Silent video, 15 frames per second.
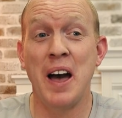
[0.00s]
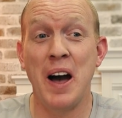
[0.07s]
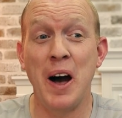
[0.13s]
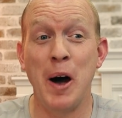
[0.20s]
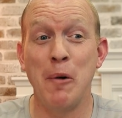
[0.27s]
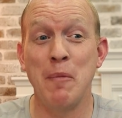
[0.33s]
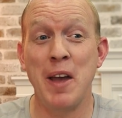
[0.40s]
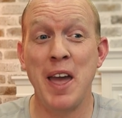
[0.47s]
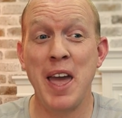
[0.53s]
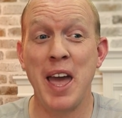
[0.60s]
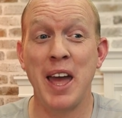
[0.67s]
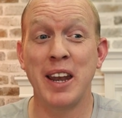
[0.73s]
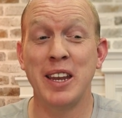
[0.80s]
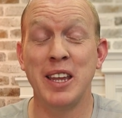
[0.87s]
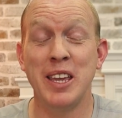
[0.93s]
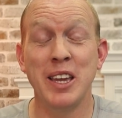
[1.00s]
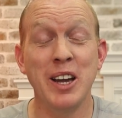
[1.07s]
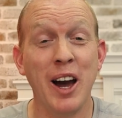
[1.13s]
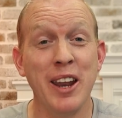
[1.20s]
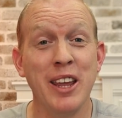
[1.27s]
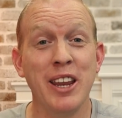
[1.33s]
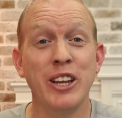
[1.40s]
And he
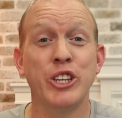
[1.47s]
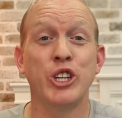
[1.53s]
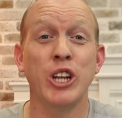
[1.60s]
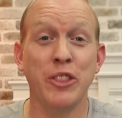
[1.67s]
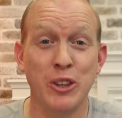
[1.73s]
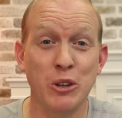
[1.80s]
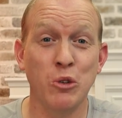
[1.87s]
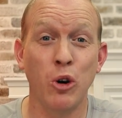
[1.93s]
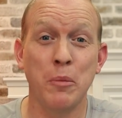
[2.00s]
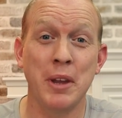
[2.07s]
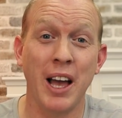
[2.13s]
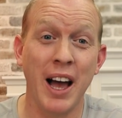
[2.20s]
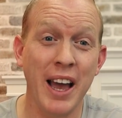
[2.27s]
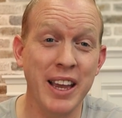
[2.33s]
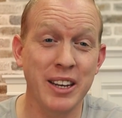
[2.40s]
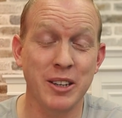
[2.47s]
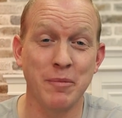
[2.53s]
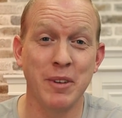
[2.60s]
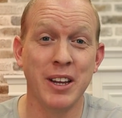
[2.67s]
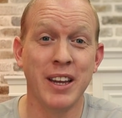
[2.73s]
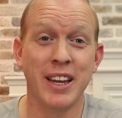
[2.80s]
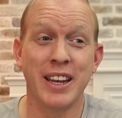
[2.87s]
got in and shut the door behind
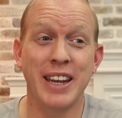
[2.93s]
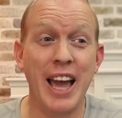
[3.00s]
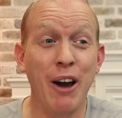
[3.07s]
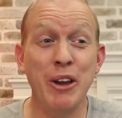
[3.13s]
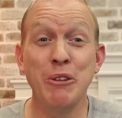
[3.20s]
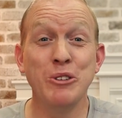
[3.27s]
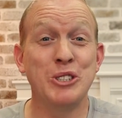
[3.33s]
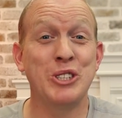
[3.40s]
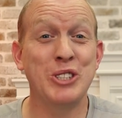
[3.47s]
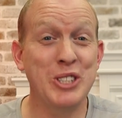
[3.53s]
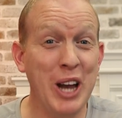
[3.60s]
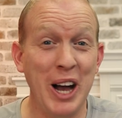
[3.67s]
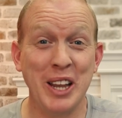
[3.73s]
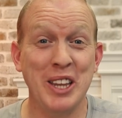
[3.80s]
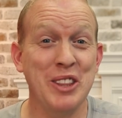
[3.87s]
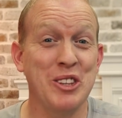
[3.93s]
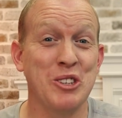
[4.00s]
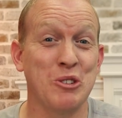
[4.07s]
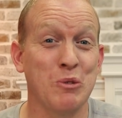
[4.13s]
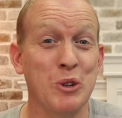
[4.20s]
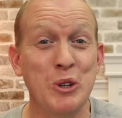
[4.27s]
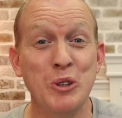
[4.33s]
him. Now he was stuck in
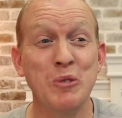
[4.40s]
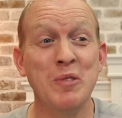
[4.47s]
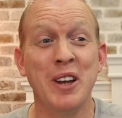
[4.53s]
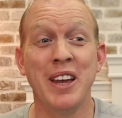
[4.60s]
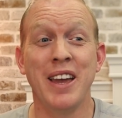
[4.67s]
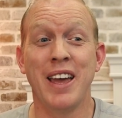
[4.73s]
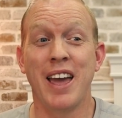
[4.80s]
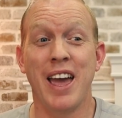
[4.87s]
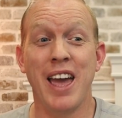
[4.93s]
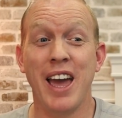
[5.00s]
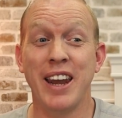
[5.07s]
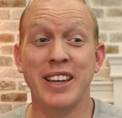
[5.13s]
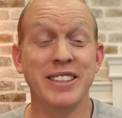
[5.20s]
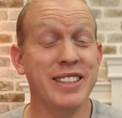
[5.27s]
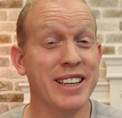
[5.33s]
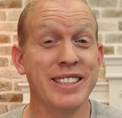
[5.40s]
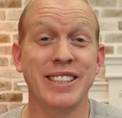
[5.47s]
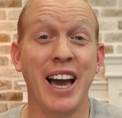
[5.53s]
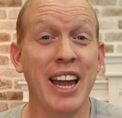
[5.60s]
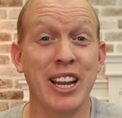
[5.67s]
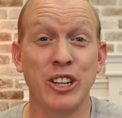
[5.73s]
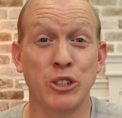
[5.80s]
this room and his
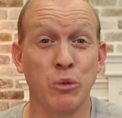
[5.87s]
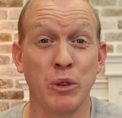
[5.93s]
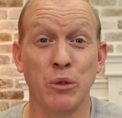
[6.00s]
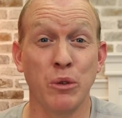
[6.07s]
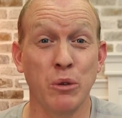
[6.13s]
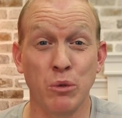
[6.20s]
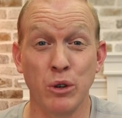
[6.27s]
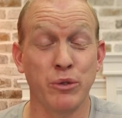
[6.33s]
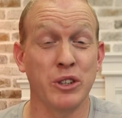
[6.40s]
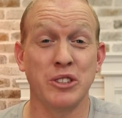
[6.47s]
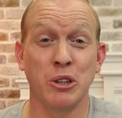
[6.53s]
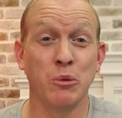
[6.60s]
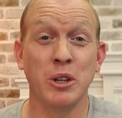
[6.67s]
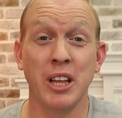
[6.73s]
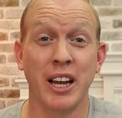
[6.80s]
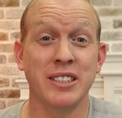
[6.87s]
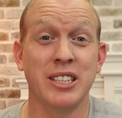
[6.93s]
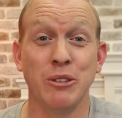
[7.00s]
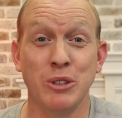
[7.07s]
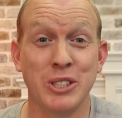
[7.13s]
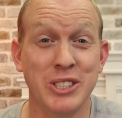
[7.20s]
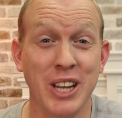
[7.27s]
anxiety just went through the roof because he realized
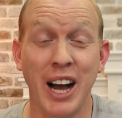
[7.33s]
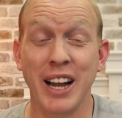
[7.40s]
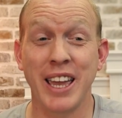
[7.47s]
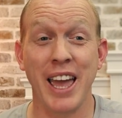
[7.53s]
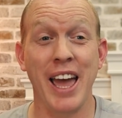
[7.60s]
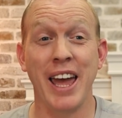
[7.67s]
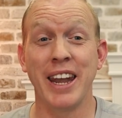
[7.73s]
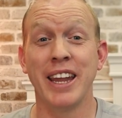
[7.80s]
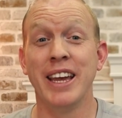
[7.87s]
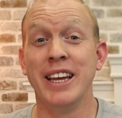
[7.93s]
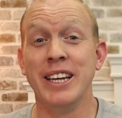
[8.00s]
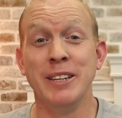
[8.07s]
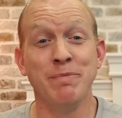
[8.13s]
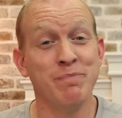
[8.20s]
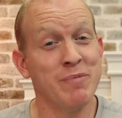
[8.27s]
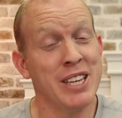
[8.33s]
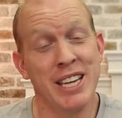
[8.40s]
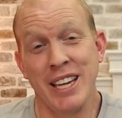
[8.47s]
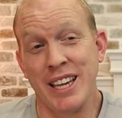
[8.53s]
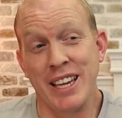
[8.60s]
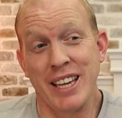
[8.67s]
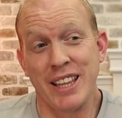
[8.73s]
he was stuck, and
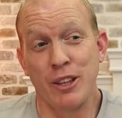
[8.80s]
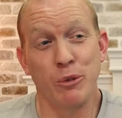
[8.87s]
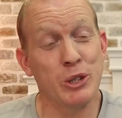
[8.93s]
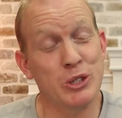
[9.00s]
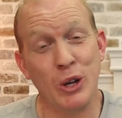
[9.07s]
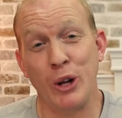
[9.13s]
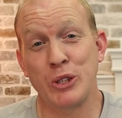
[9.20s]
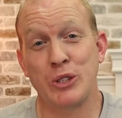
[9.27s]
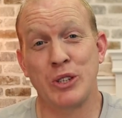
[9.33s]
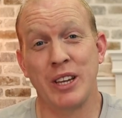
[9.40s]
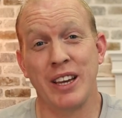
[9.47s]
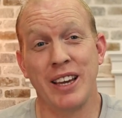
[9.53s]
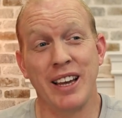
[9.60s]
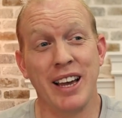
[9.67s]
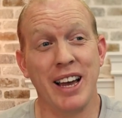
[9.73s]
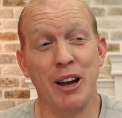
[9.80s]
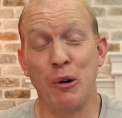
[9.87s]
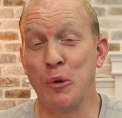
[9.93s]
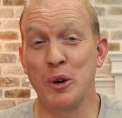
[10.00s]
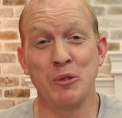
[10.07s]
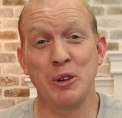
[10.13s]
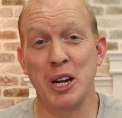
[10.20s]
the results
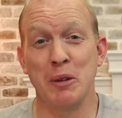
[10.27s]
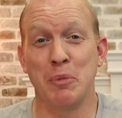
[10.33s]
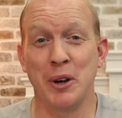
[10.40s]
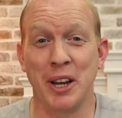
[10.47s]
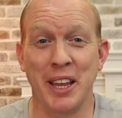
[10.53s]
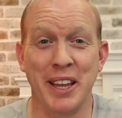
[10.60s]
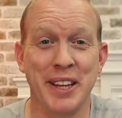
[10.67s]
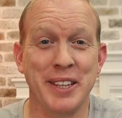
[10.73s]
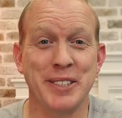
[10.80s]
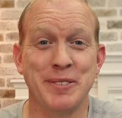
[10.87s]
weren't very pretty.